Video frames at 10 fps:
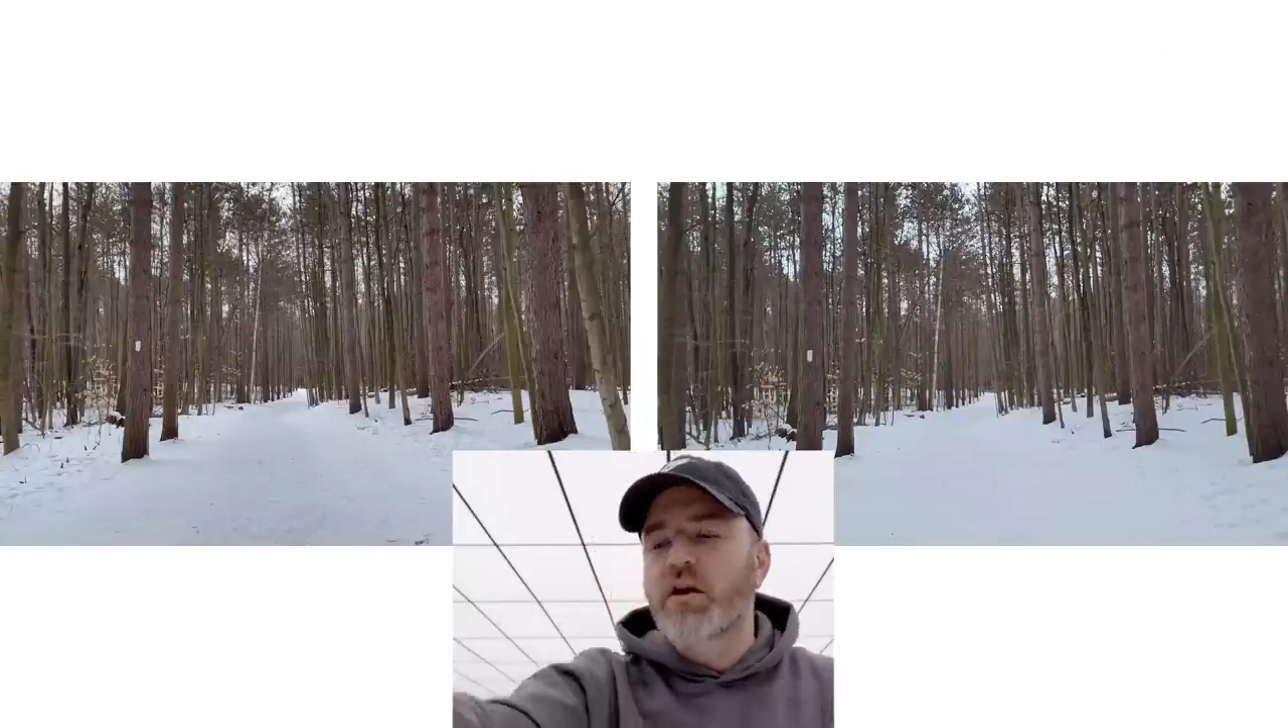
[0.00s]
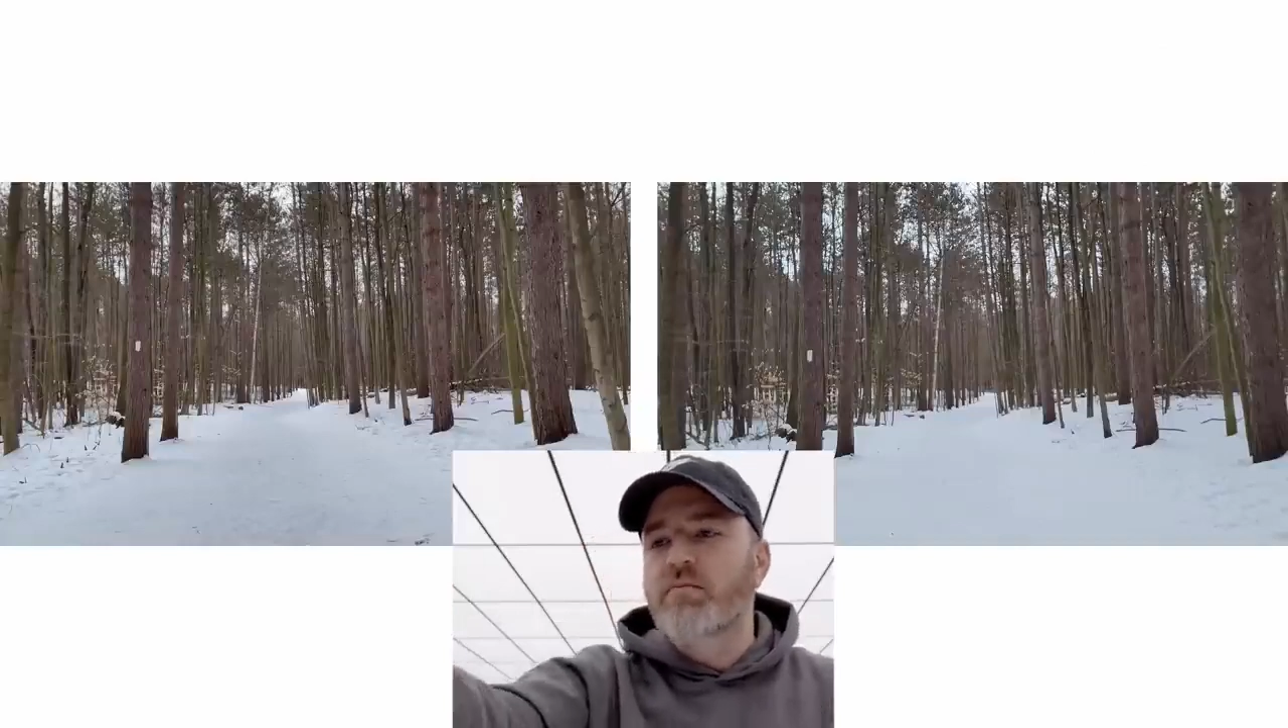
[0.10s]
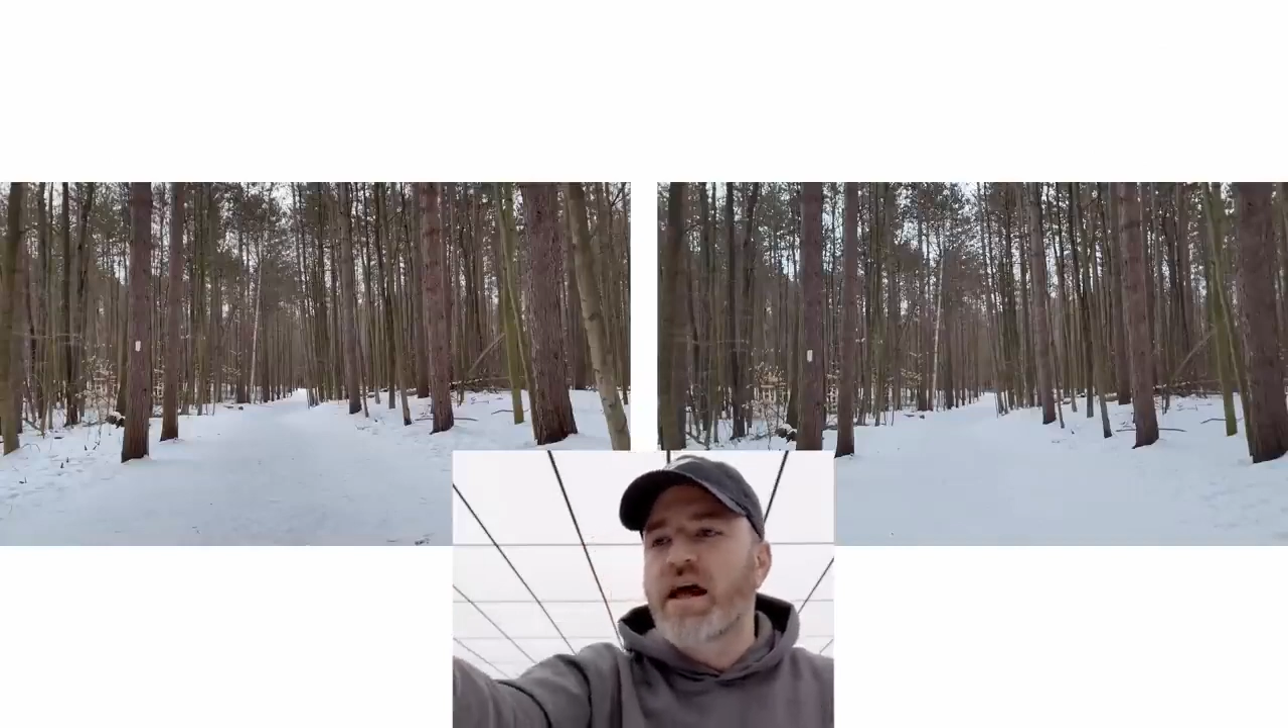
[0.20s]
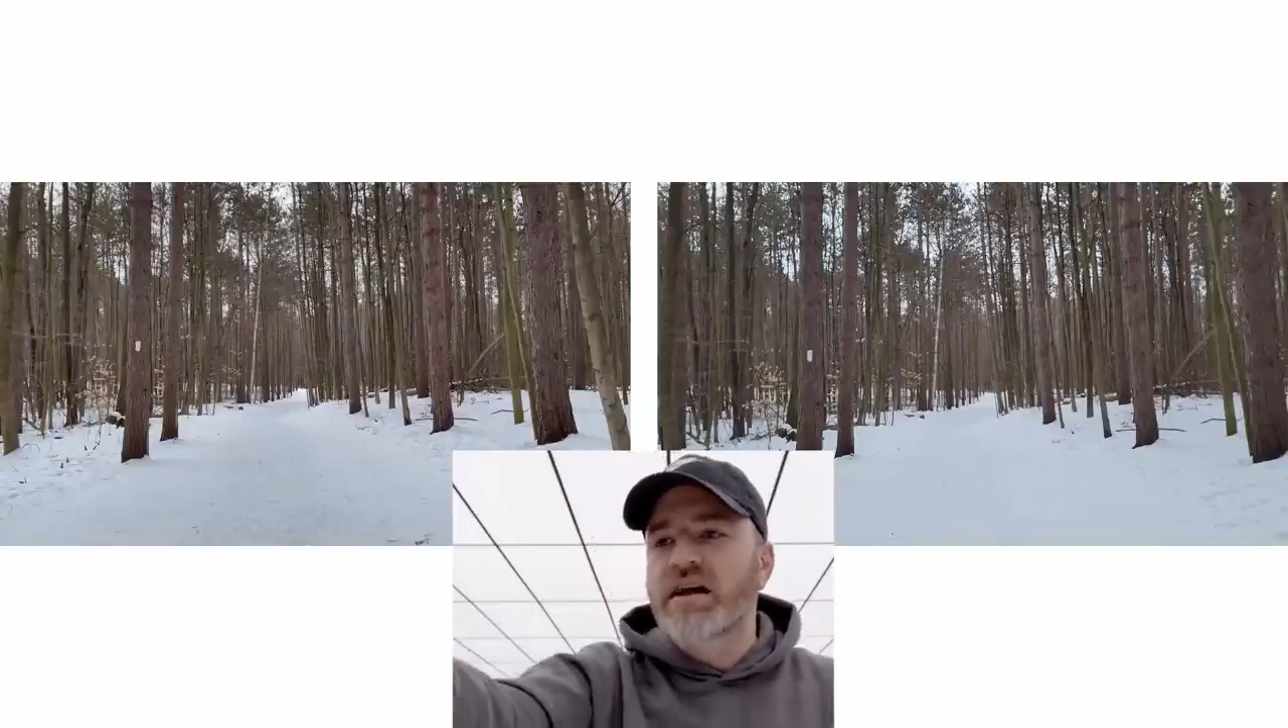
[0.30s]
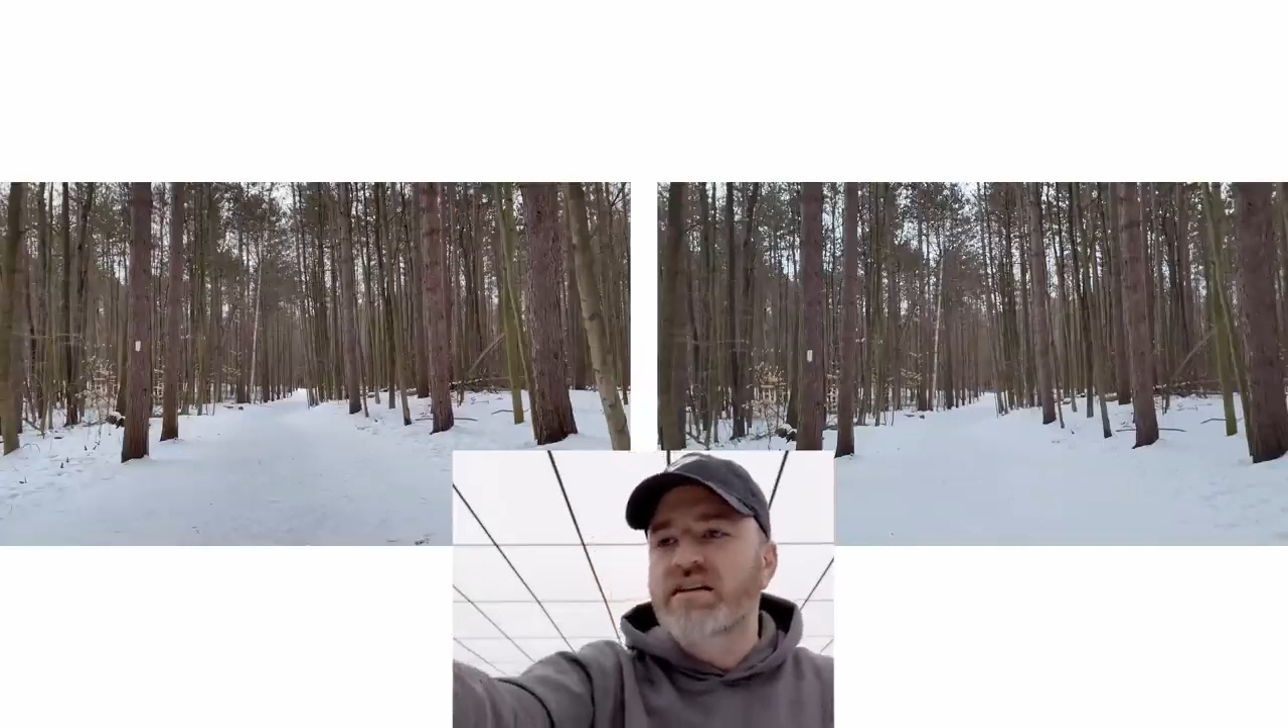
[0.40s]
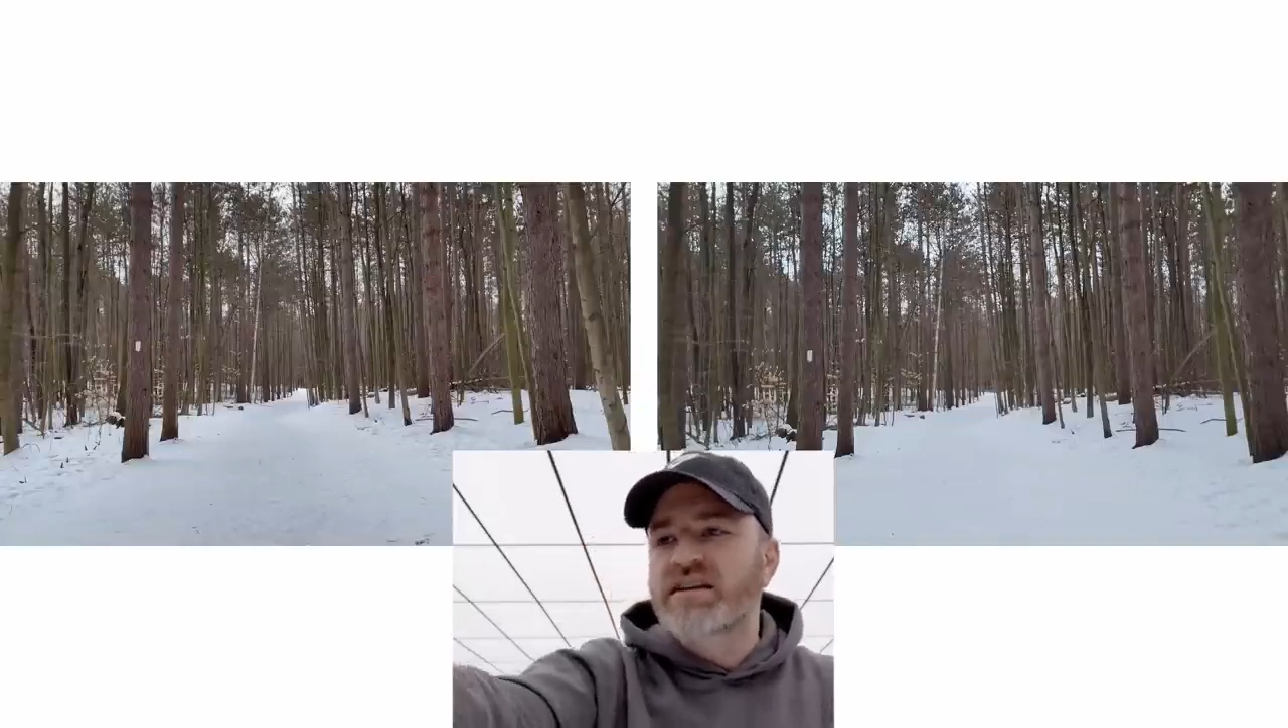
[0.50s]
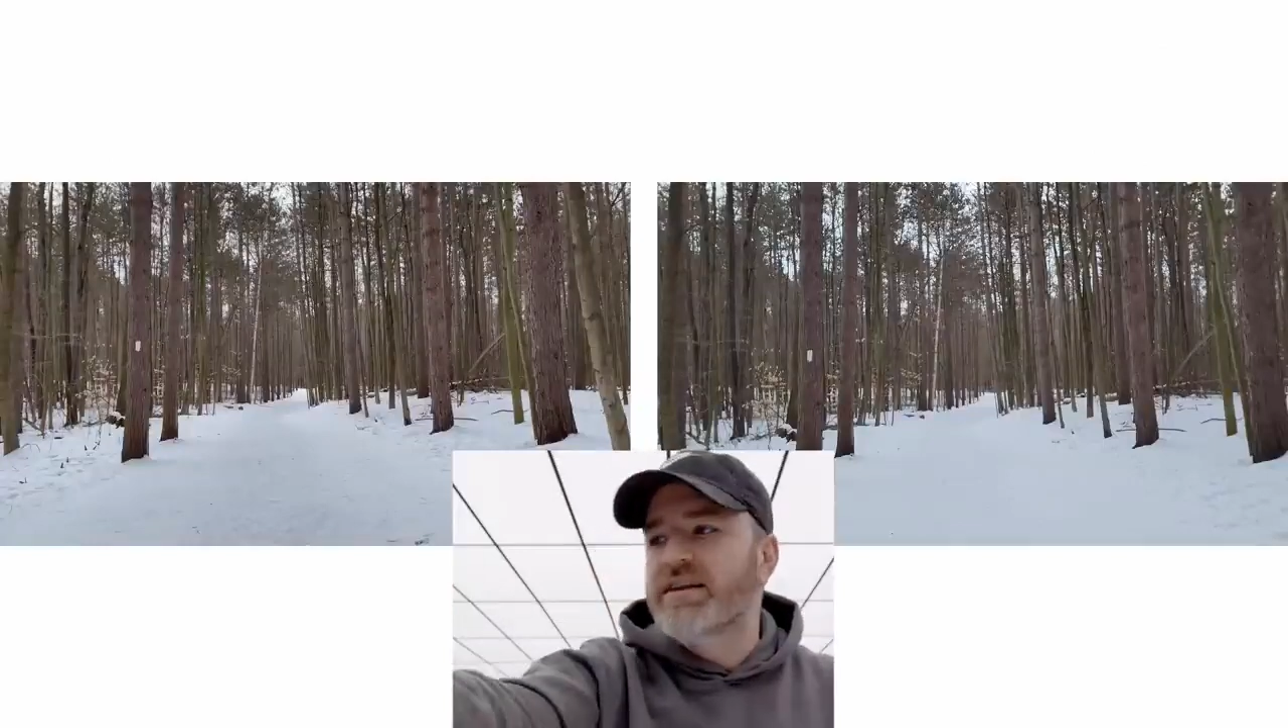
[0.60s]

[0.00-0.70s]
automatically